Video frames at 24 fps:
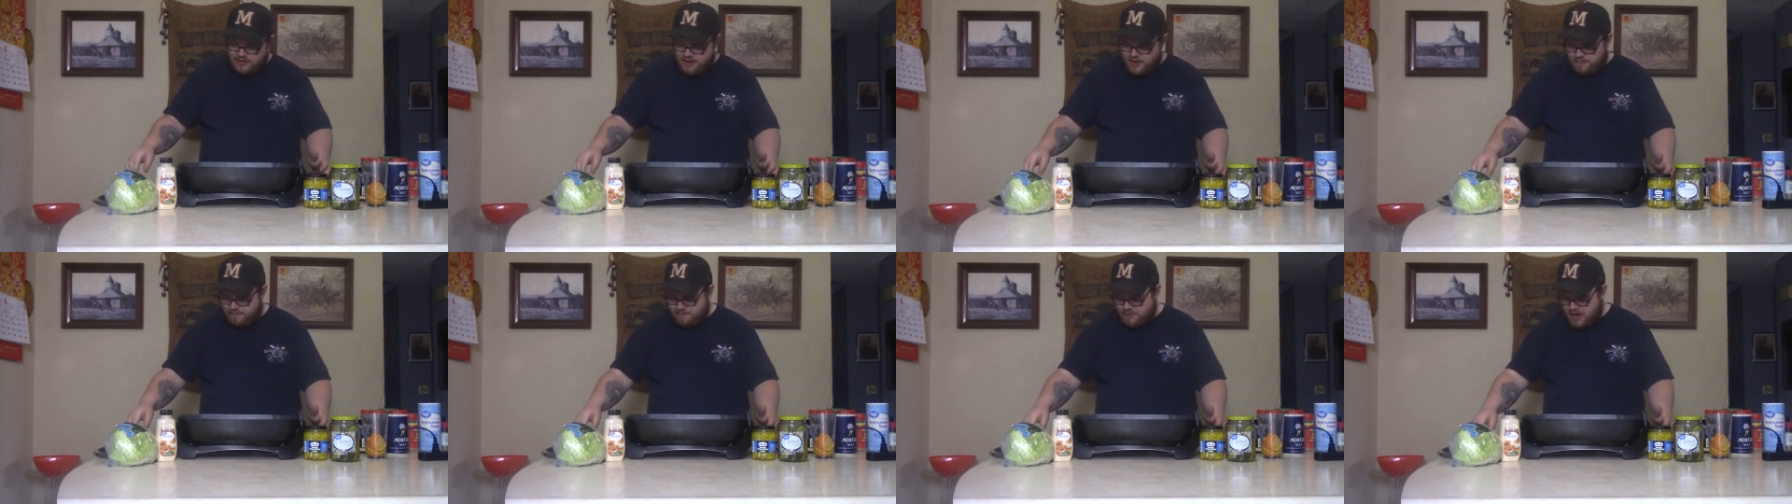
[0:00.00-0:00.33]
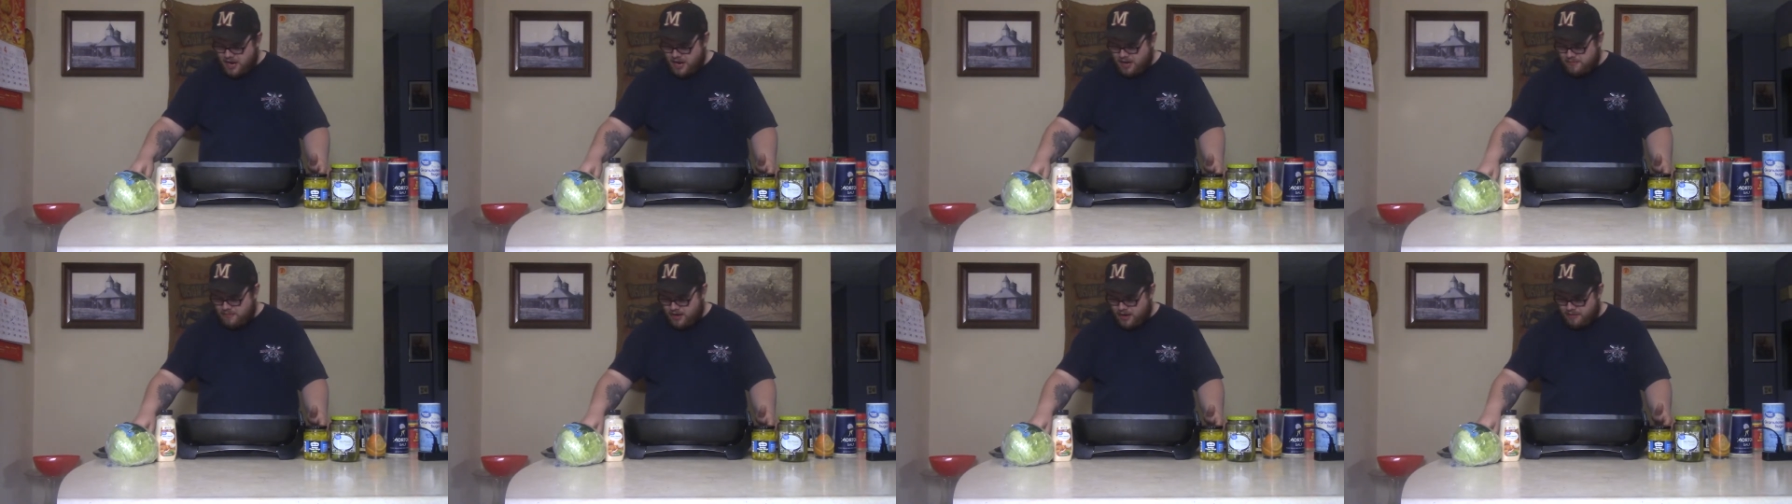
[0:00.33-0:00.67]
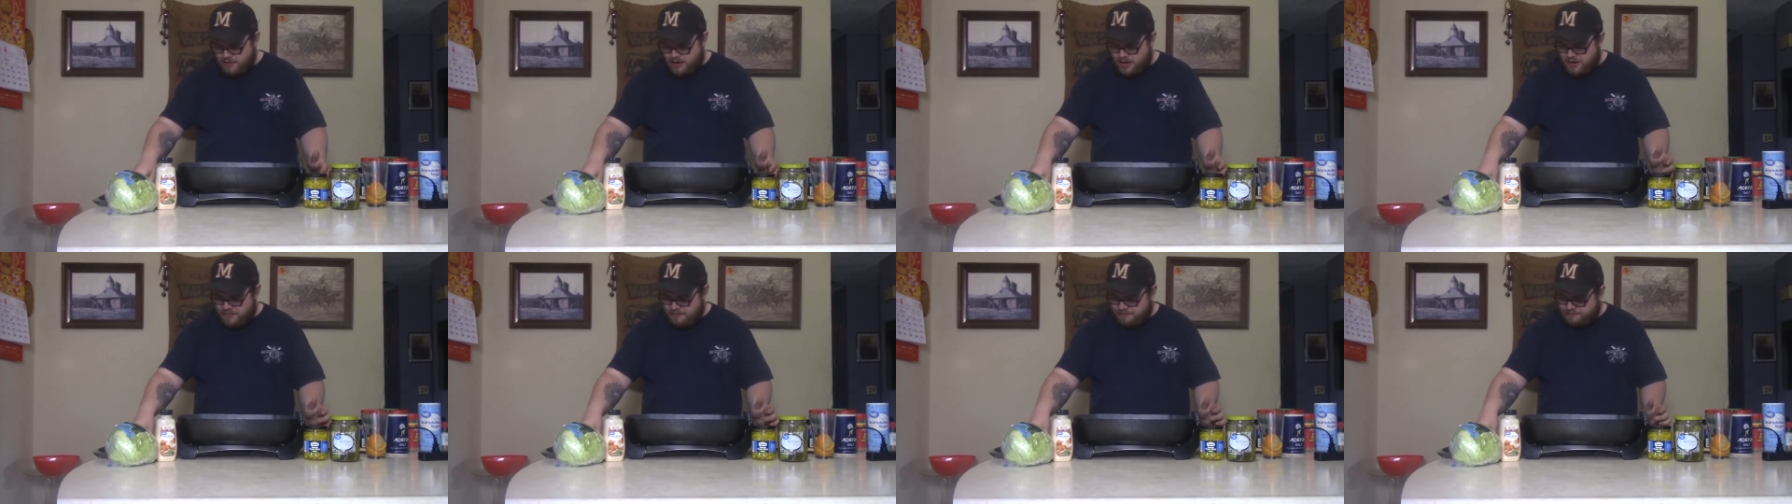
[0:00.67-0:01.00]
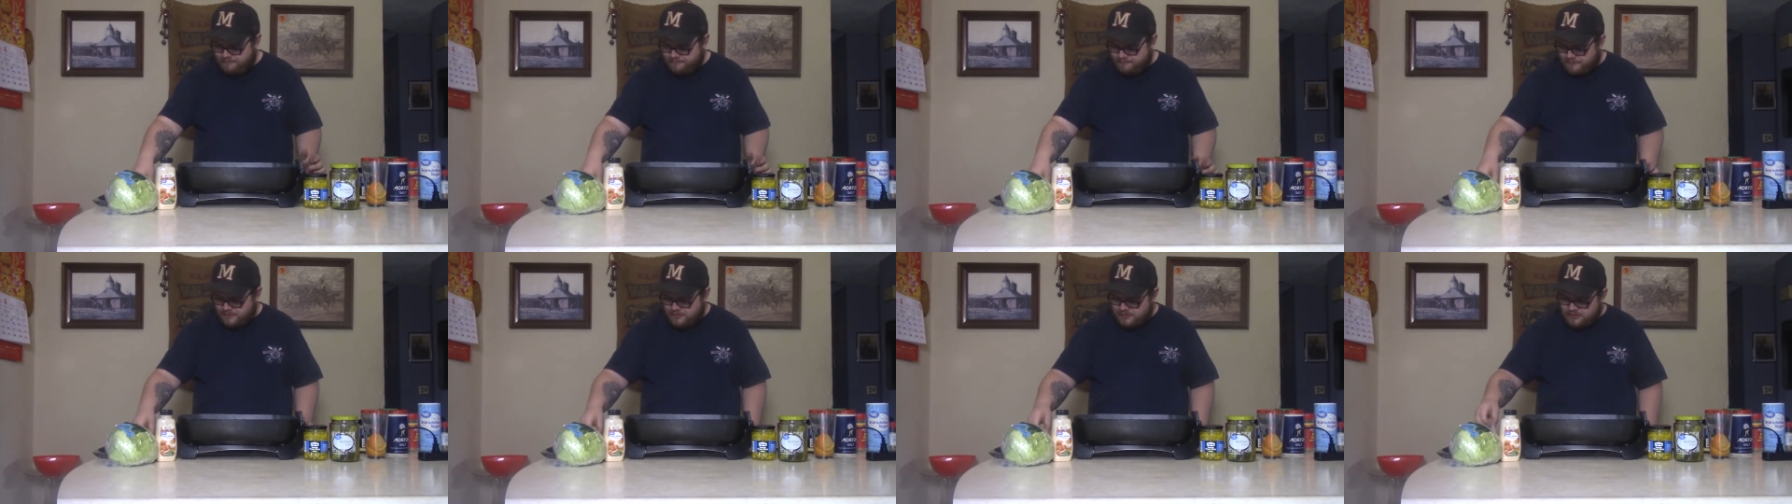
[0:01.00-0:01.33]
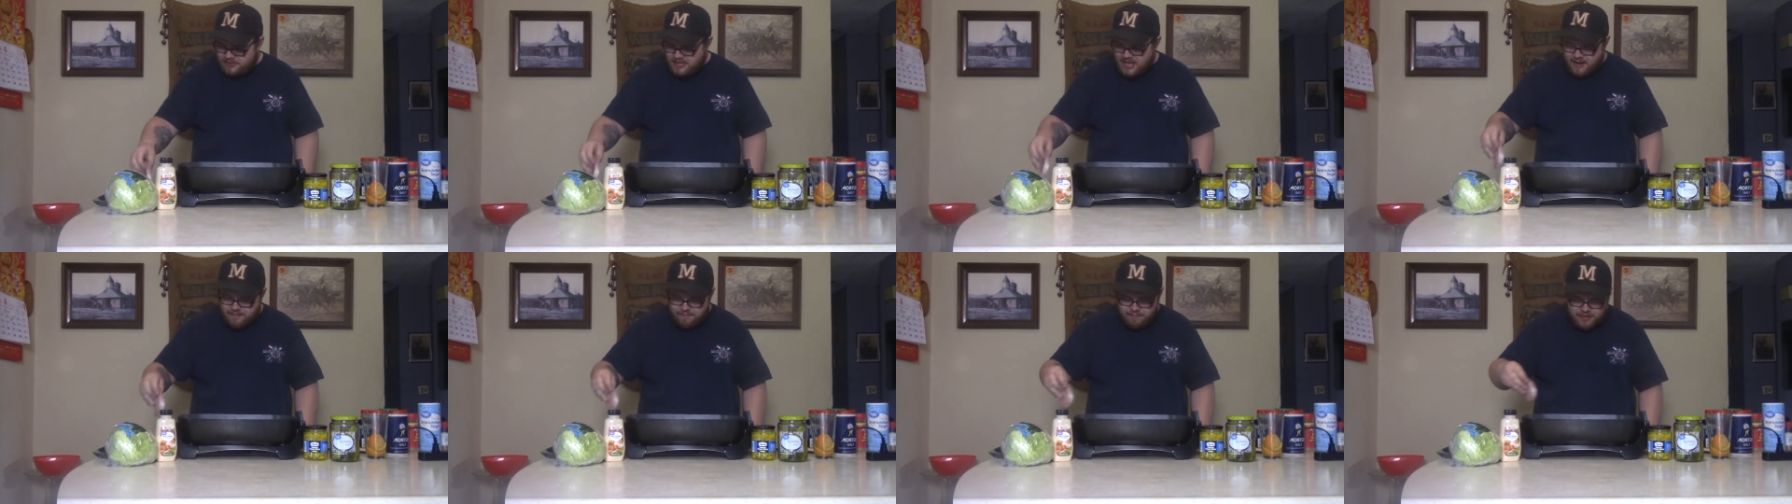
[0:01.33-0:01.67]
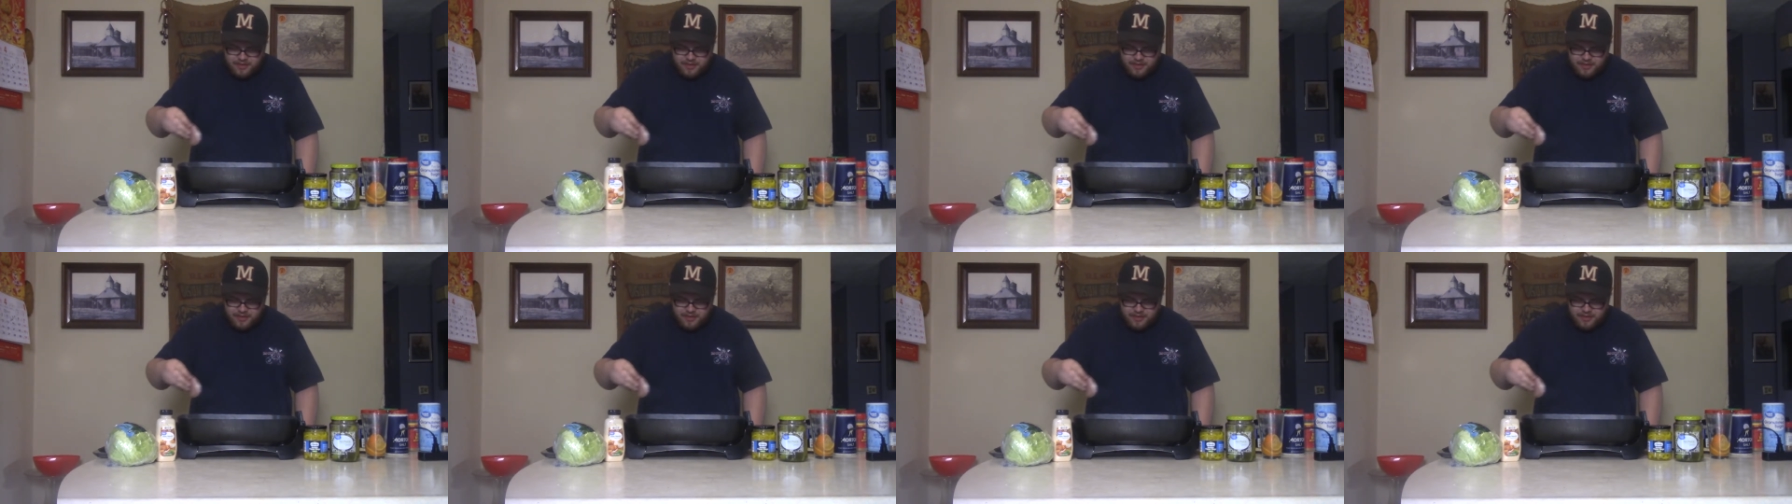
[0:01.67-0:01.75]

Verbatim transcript: that pan, baby slap